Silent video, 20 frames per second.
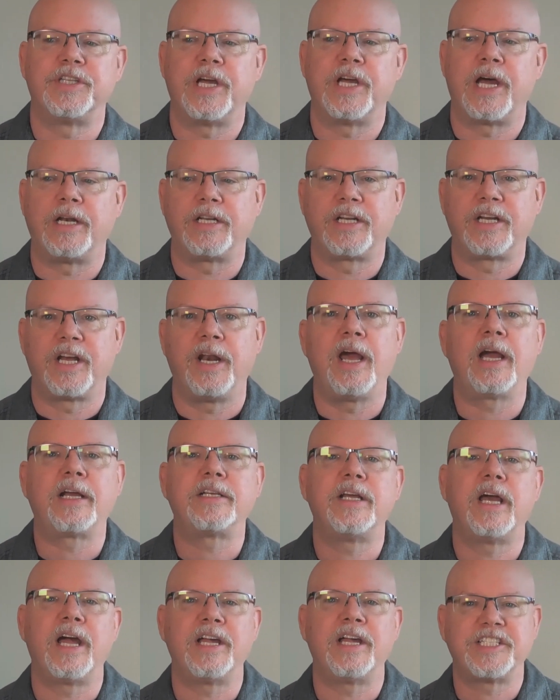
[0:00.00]
that
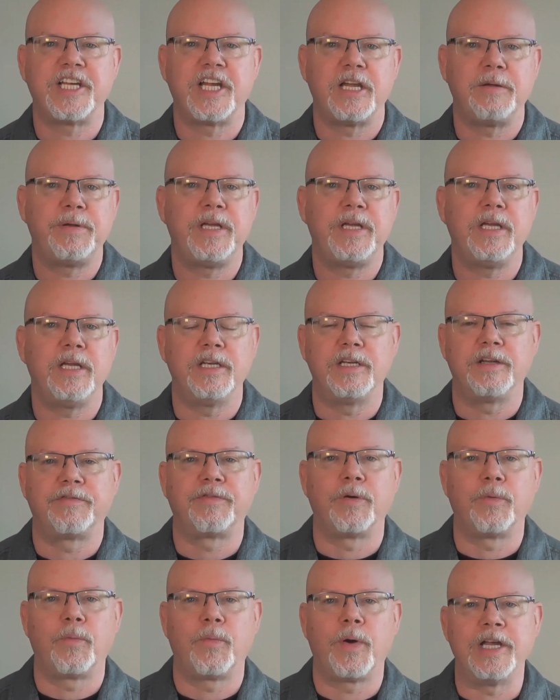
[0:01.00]
connect to SAP in
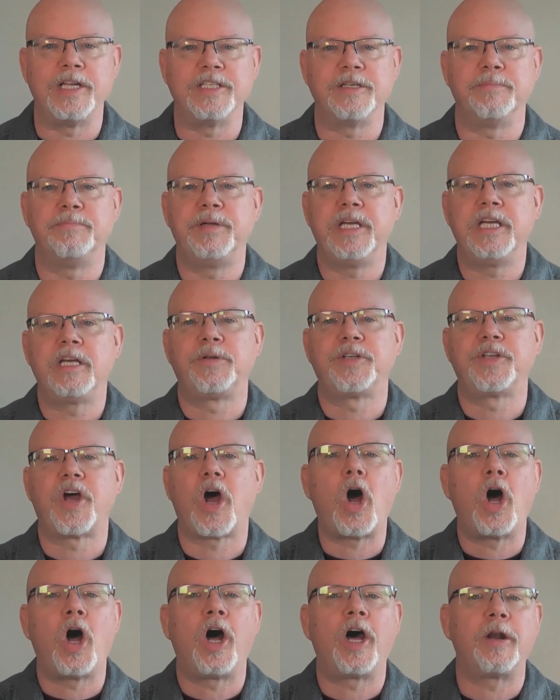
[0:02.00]
different ways, and being able to
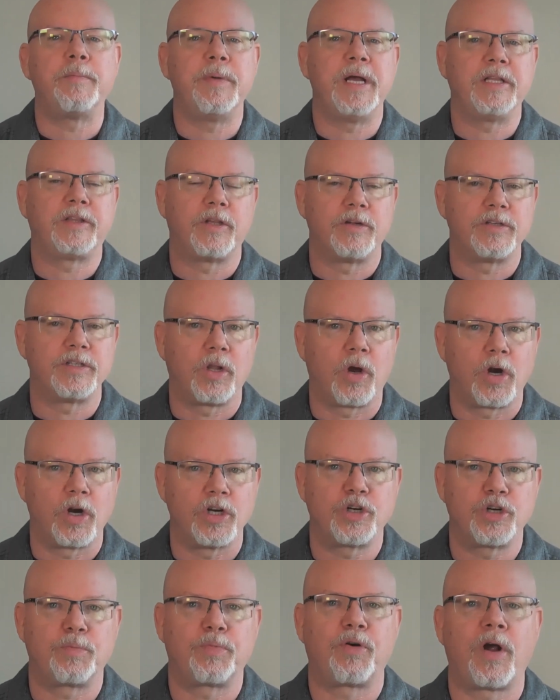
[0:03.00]
automate those
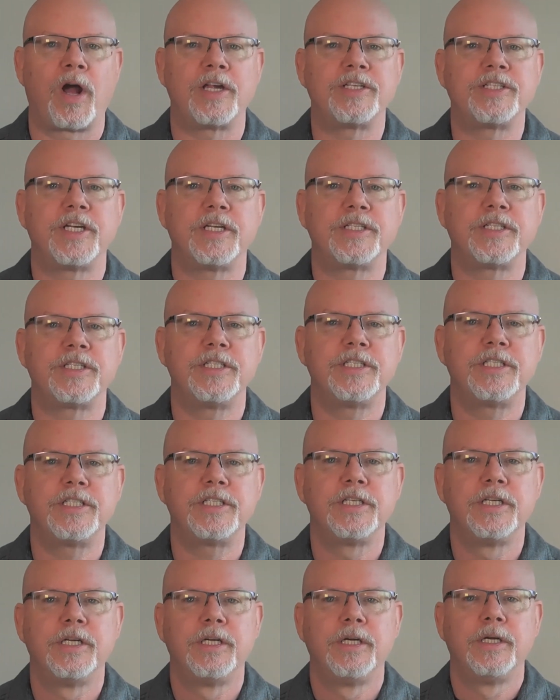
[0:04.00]
larger processes
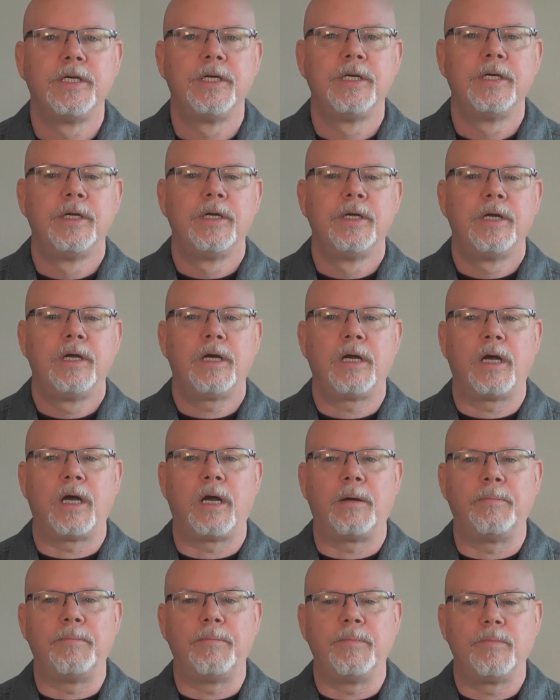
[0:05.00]

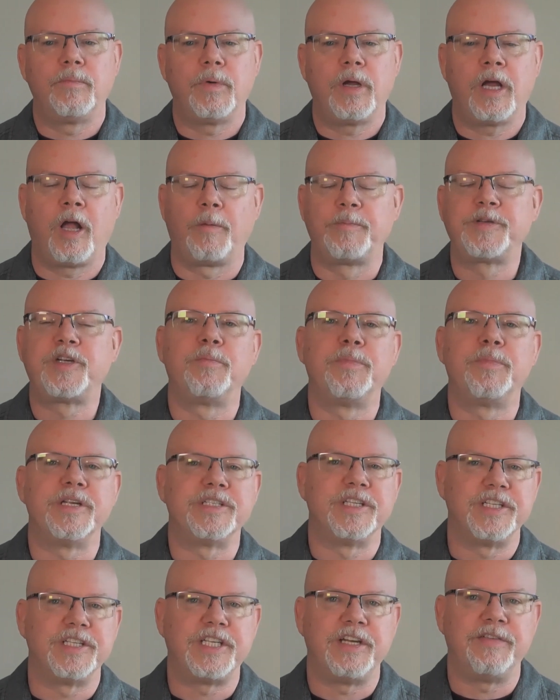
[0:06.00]
helps your
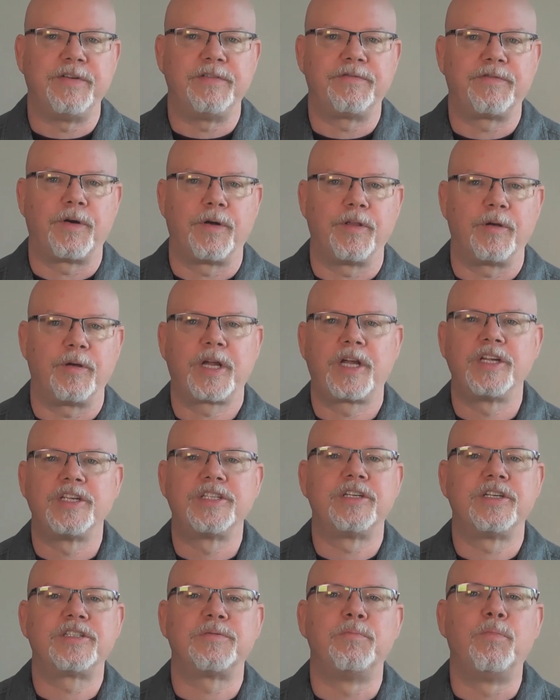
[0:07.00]
business even further,
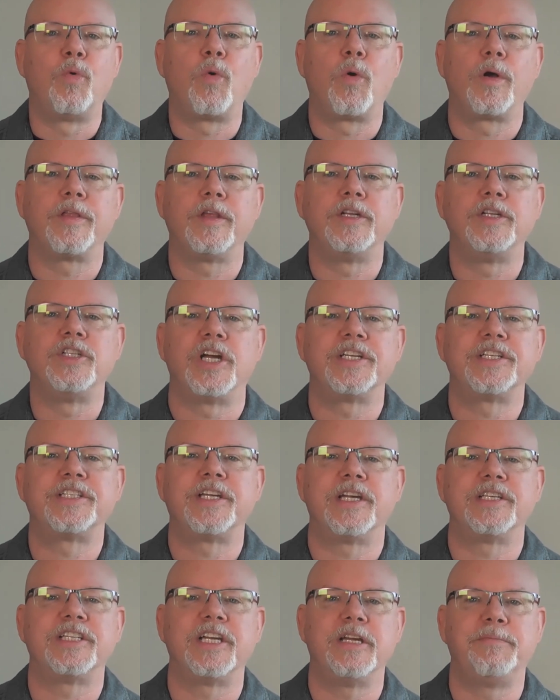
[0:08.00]
because it's more than just
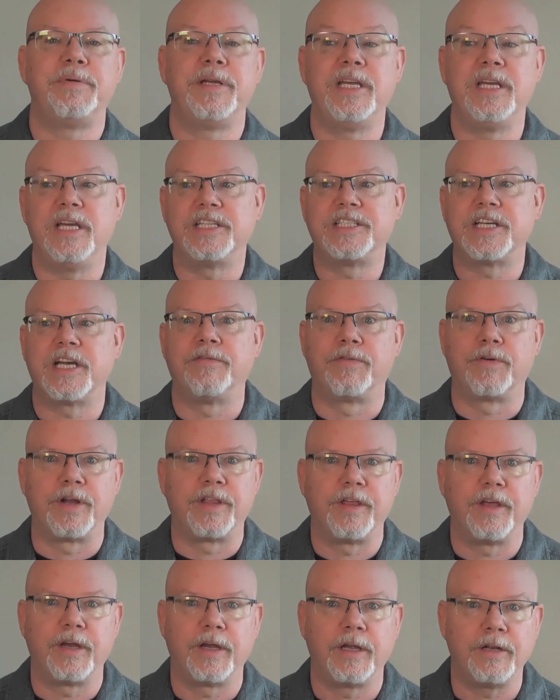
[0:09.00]
SAP, it's
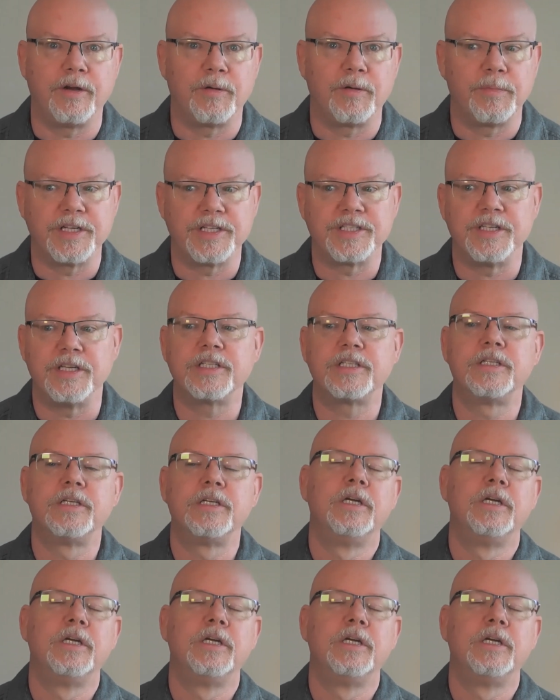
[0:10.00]
everything in your business.